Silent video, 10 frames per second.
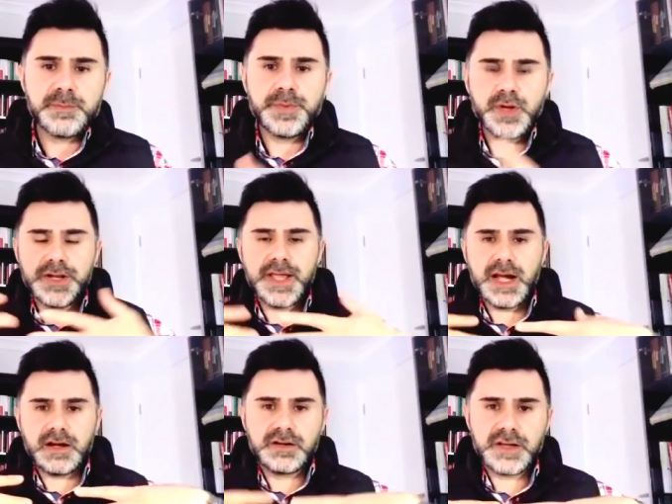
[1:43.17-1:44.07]
beyond our
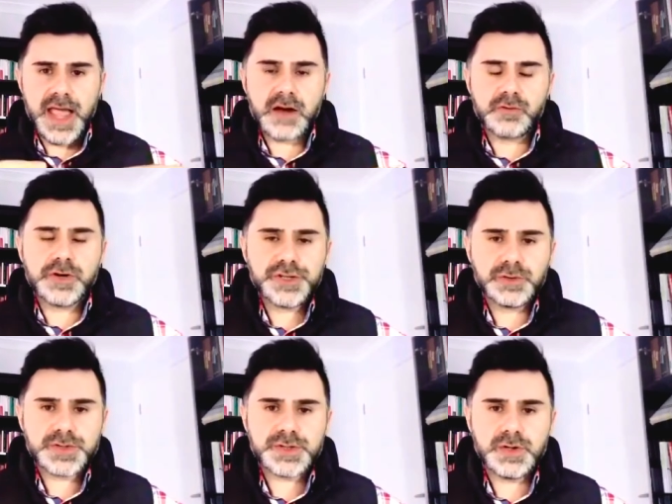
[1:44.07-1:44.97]
original
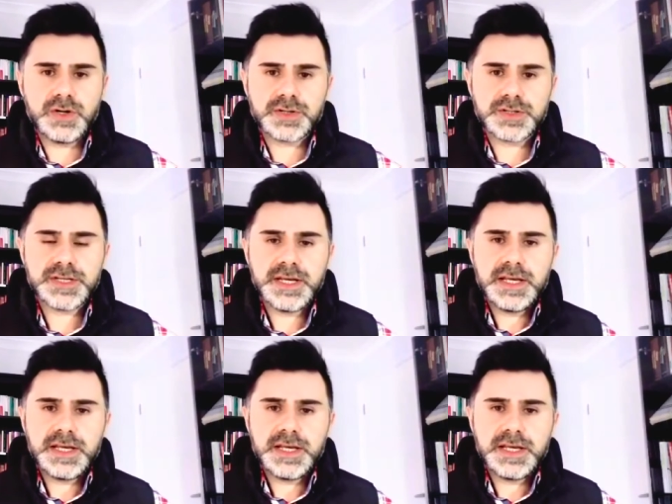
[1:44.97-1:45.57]
source,